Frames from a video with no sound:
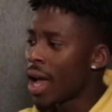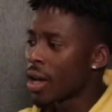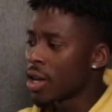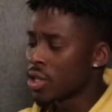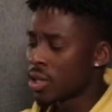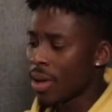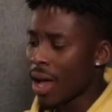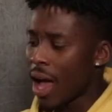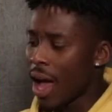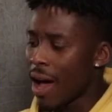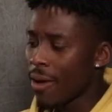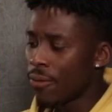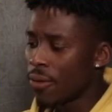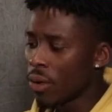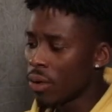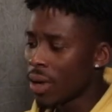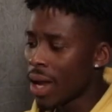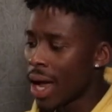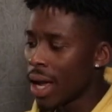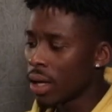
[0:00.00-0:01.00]
because I feel
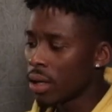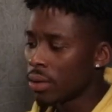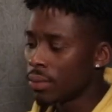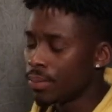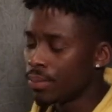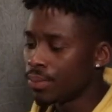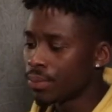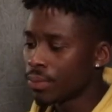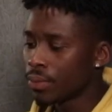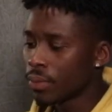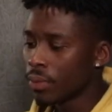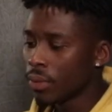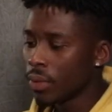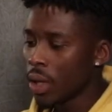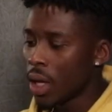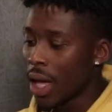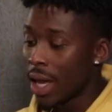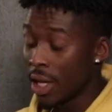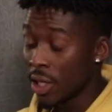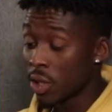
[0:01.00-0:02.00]
like,
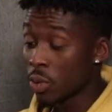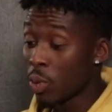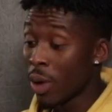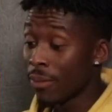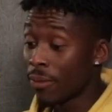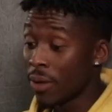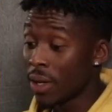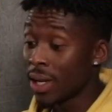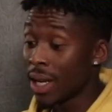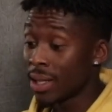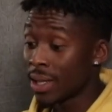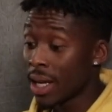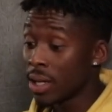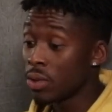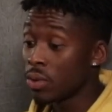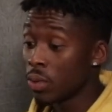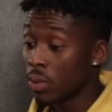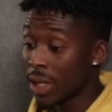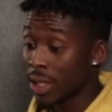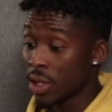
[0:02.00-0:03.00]
and this is one thing that
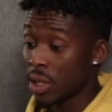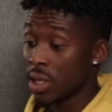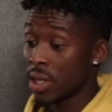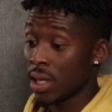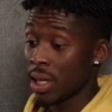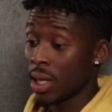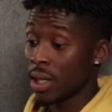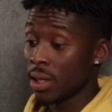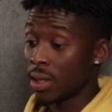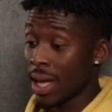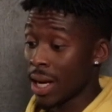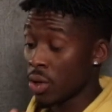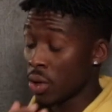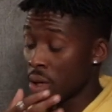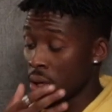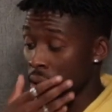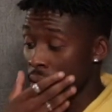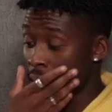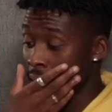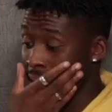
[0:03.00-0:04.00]
Daniel
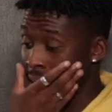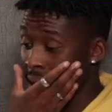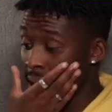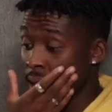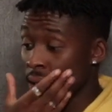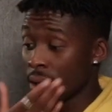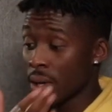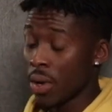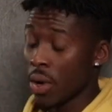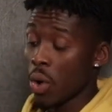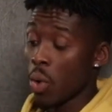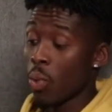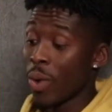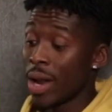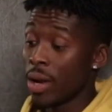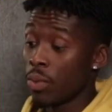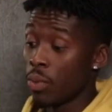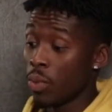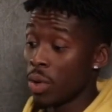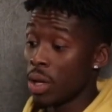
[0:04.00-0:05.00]
Kaluuya said
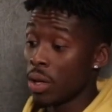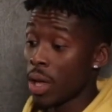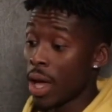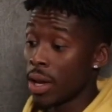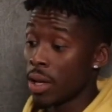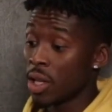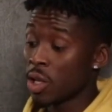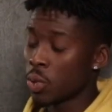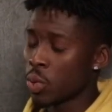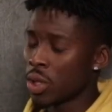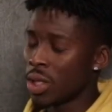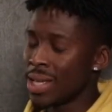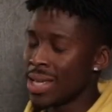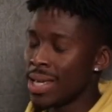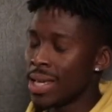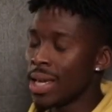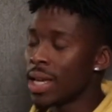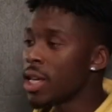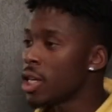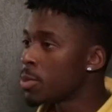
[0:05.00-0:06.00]
when and this was
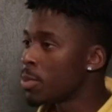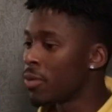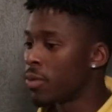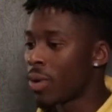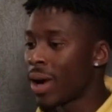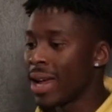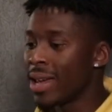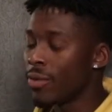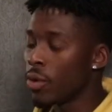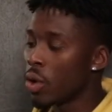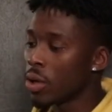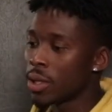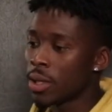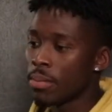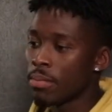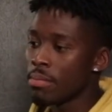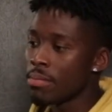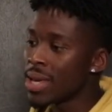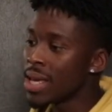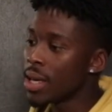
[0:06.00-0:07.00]
years before I even got to
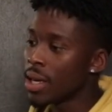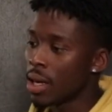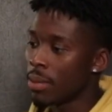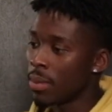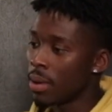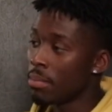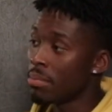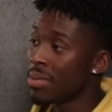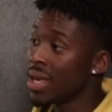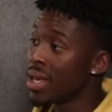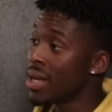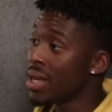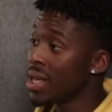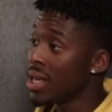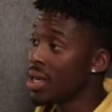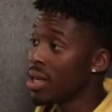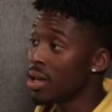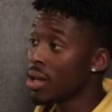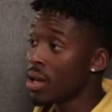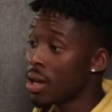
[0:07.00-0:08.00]
meet him, and me and
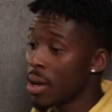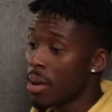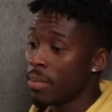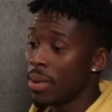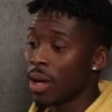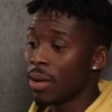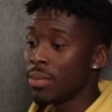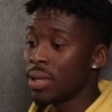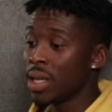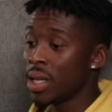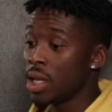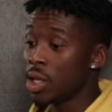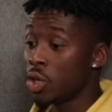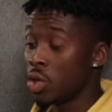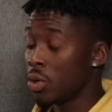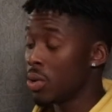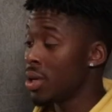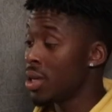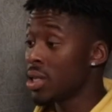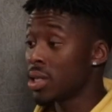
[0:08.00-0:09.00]
Nee, big up Nee,
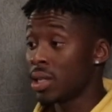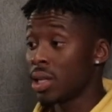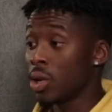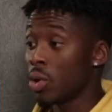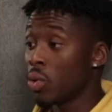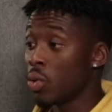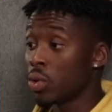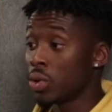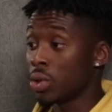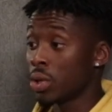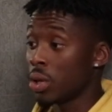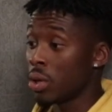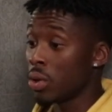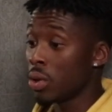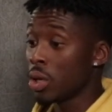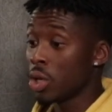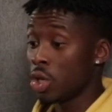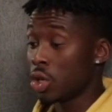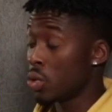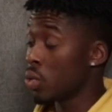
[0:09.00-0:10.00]
doing his thing also.
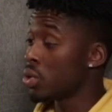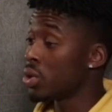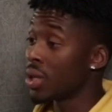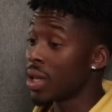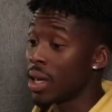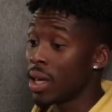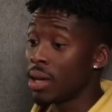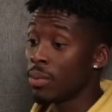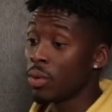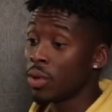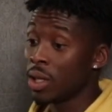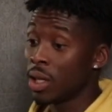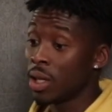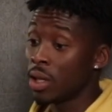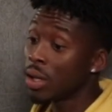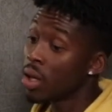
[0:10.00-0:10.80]
Should also get him on here.